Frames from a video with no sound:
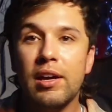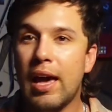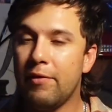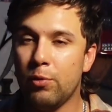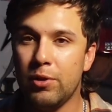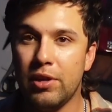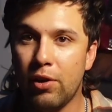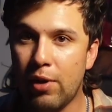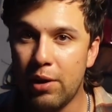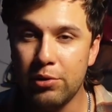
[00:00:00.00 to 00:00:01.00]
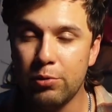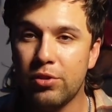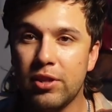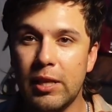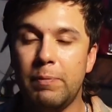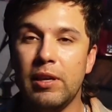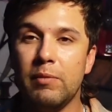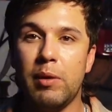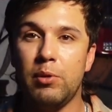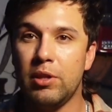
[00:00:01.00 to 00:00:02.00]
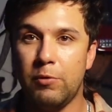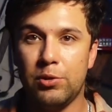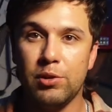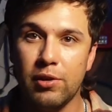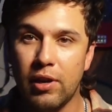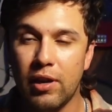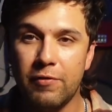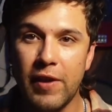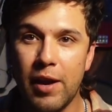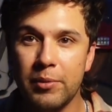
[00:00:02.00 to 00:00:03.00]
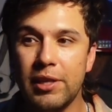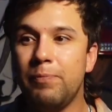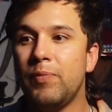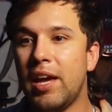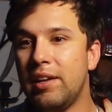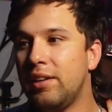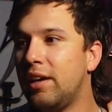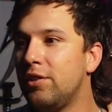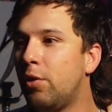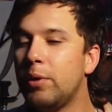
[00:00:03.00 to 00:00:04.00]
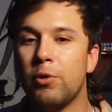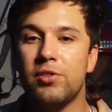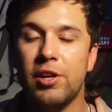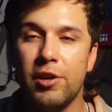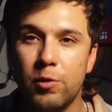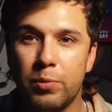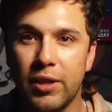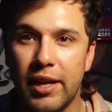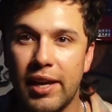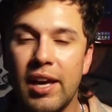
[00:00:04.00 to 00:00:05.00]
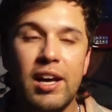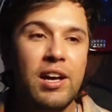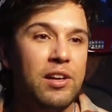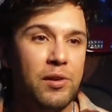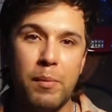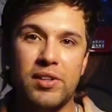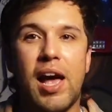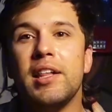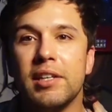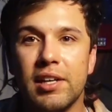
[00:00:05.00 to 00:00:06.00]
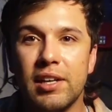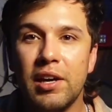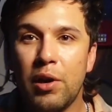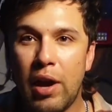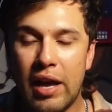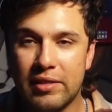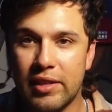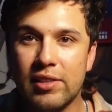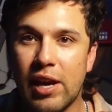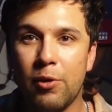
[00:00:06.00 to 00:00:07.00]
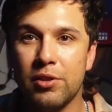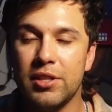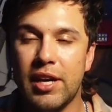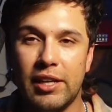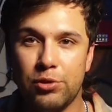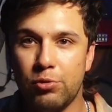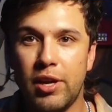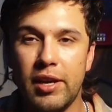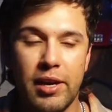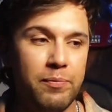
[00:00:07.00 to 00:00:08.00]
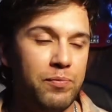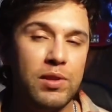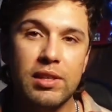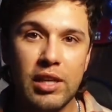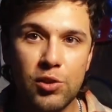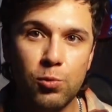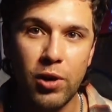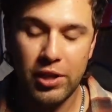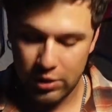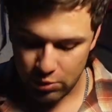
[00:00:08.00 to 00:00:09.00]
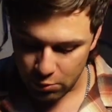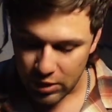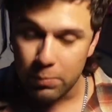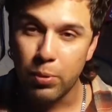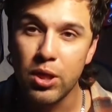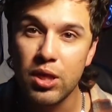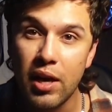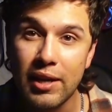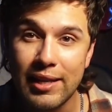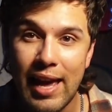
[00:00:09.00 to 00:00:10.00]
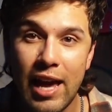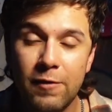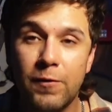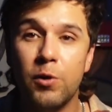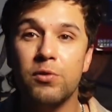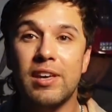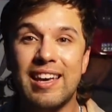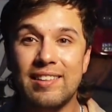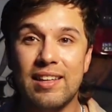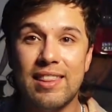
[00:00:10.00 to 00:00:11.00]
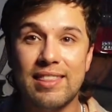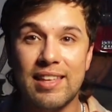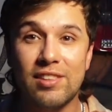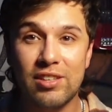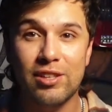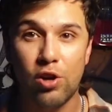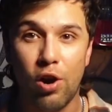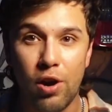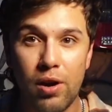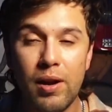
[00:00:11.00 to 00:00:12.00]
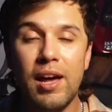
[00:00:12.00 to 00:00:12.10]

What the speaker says: everyone around you is sleeping, maybe you live with your family, and nobody wants to hear you play Metallica at this hour of the night at 3 a.m. Guess what? You can plug in headphones into this guitar